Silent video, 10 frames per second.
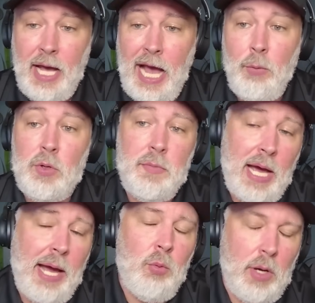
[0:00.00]
I
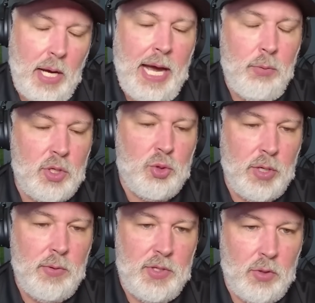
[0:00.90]
would
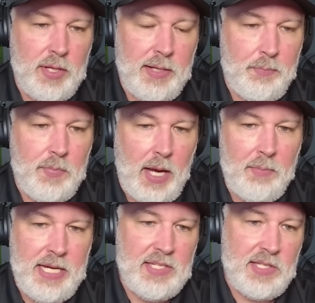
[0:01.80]
agree with you that
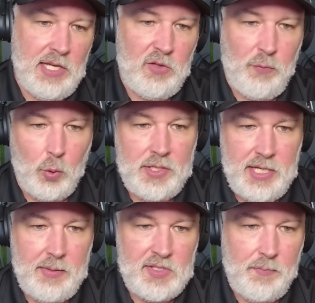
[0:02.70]
I'm guessing his 40
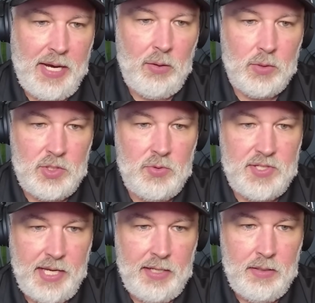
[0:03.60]
time is about what you
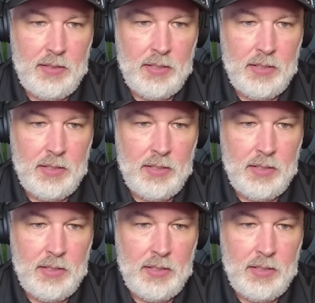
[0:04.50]
said,